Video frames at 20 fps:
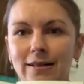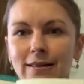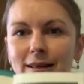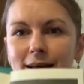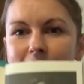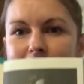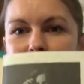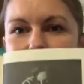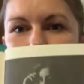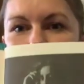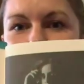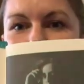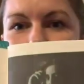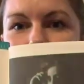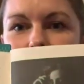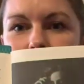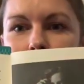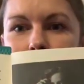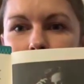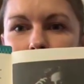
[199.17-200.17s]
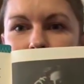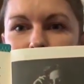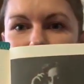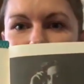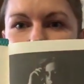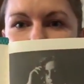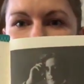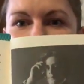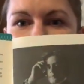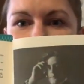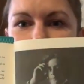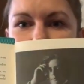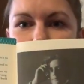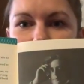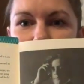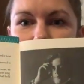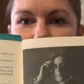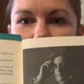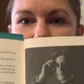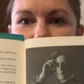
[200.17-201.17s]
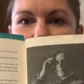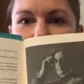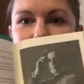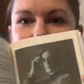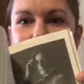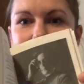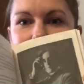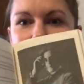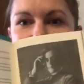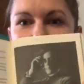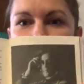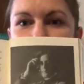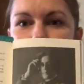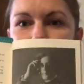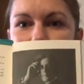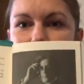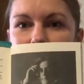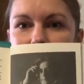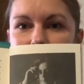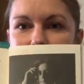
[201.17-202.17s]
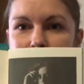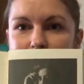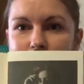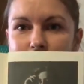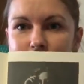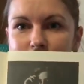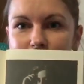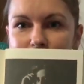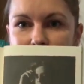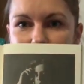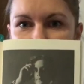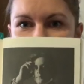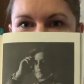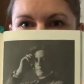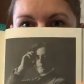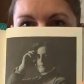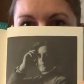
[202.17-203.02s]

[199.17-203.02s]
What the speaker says: and that's one of the portraits from the guidebook here of Kahlil